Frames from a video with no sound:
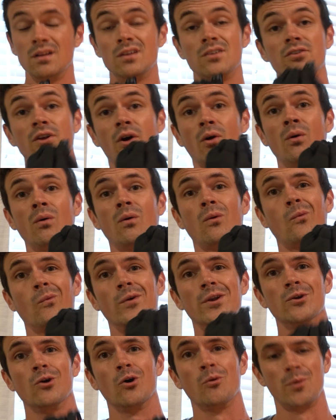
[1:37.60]
So,
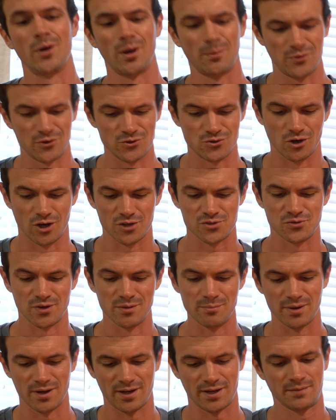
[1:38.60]
when you open up the
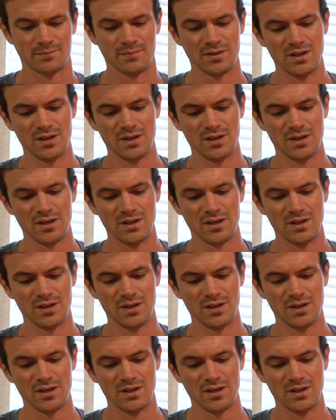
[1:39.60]
drawstring bag,